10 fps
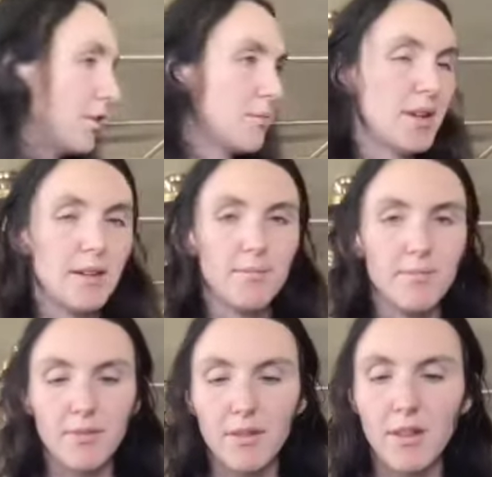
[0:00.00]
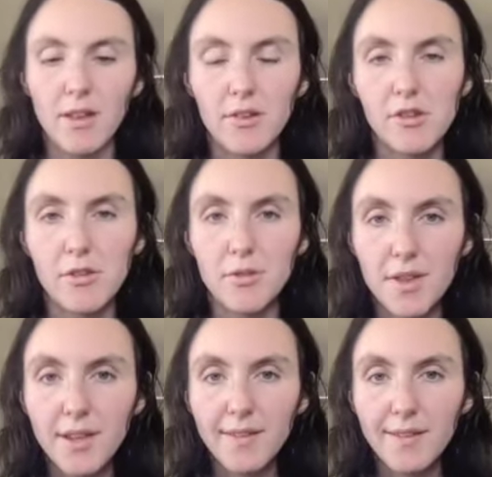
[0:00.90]
in a minute. So
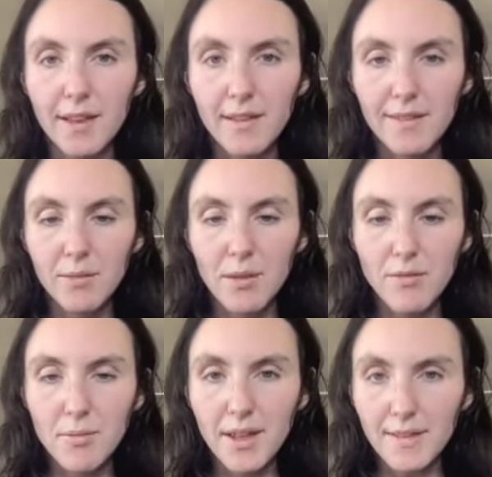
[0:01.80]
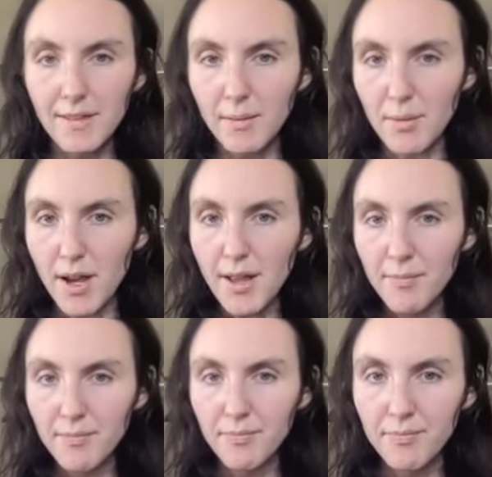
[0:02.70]
this is the one from the Instant Pot.
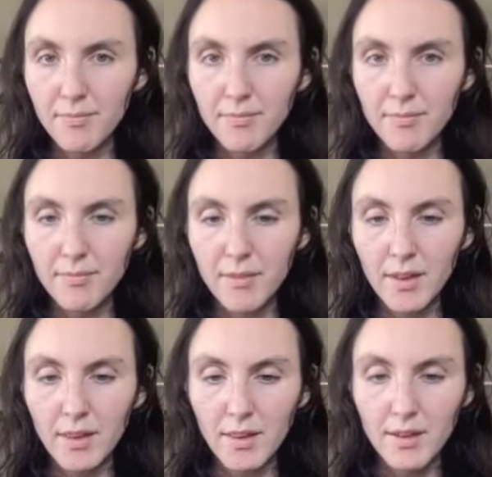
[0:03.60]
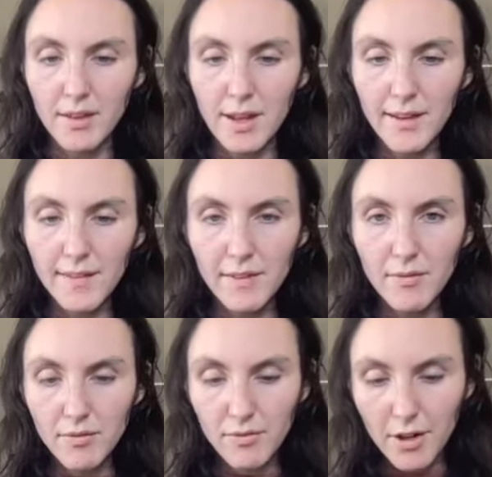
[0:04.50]
Nice and
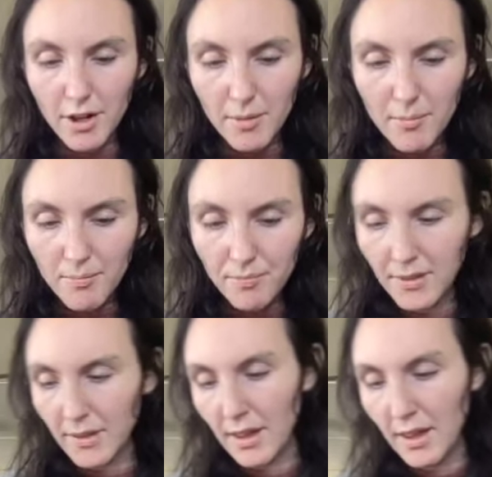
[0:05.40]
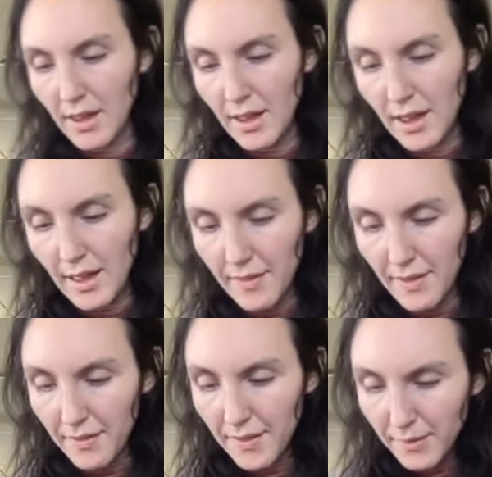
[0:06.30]
firm.
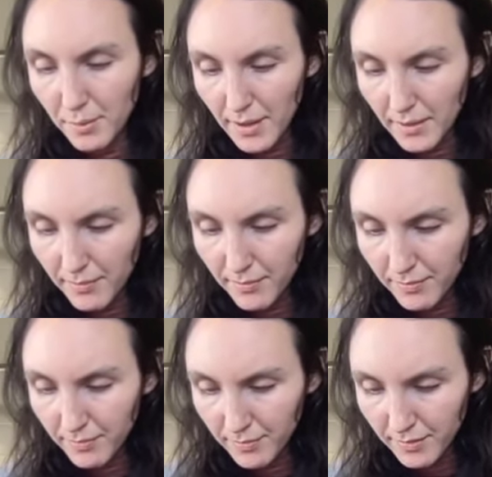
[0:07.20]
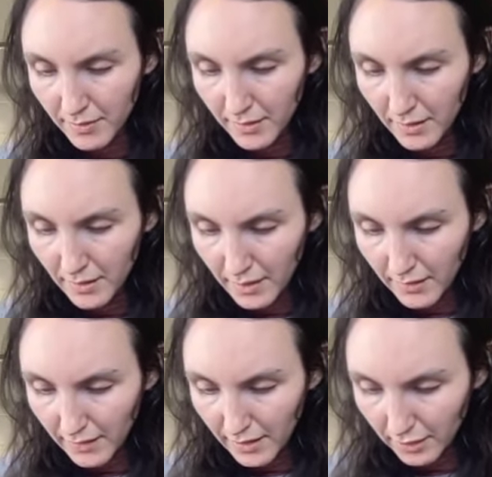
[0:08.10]
And this one,
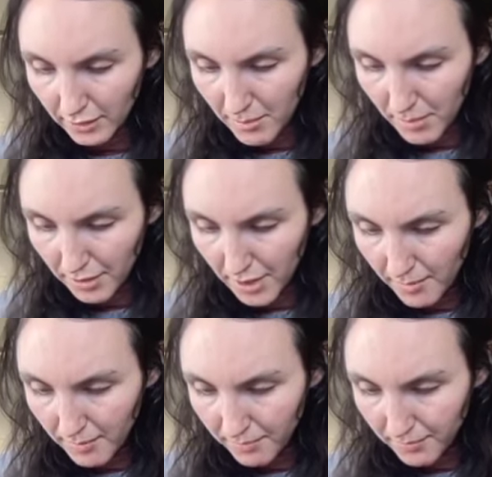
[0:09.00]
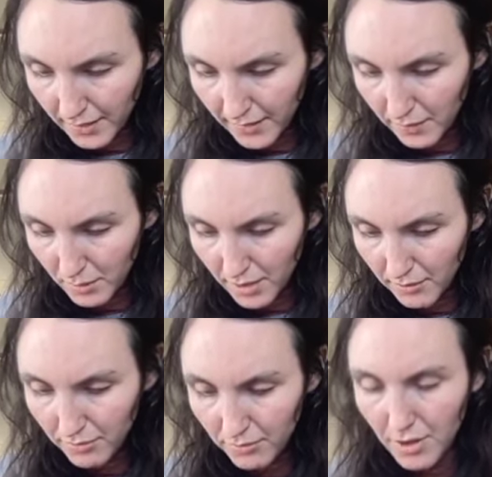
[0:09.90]
it's got a cream on top, is the
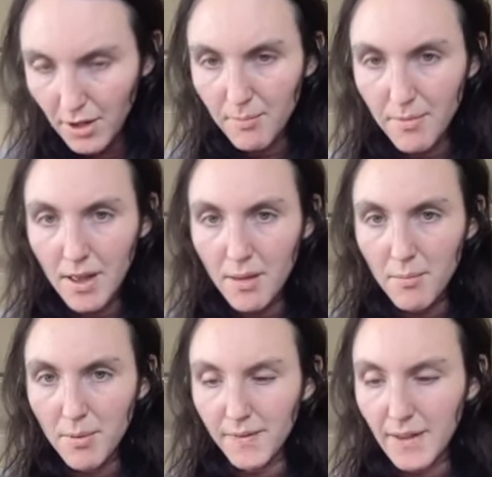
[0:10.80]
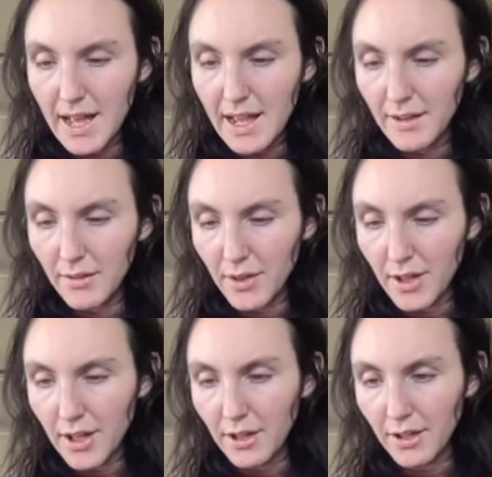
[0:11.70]
one from beside
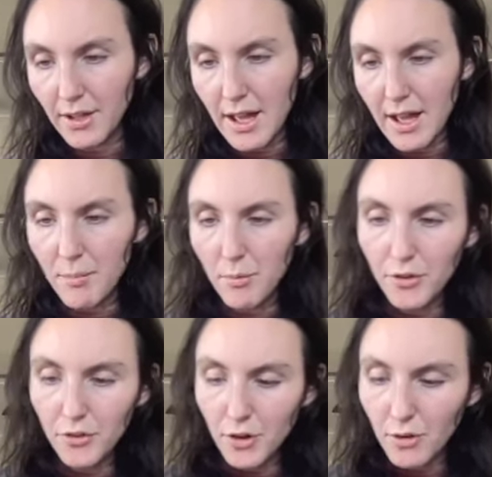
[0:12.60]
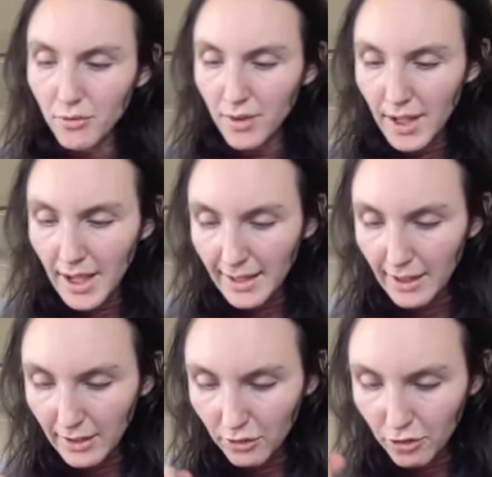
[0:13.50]
the wood stove. And it
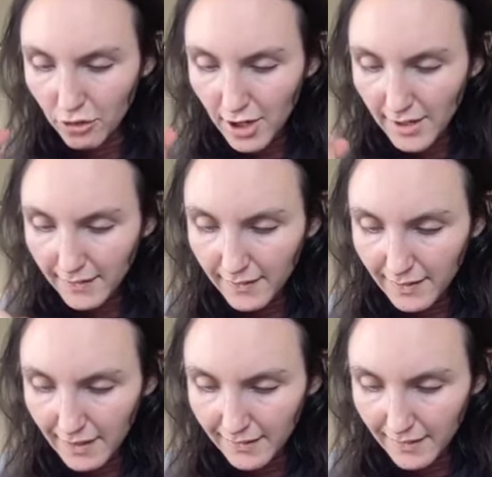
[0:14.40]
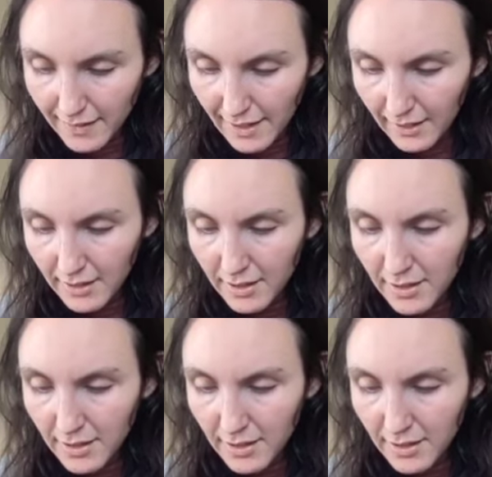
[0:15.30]
is just as nice and thick.